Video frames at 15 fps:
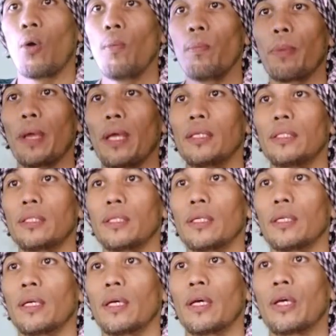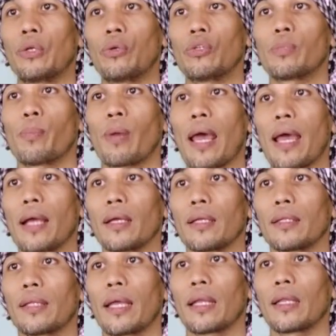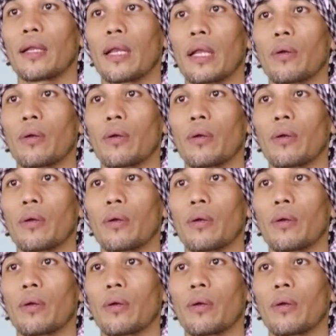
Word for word: page, use blank, then click on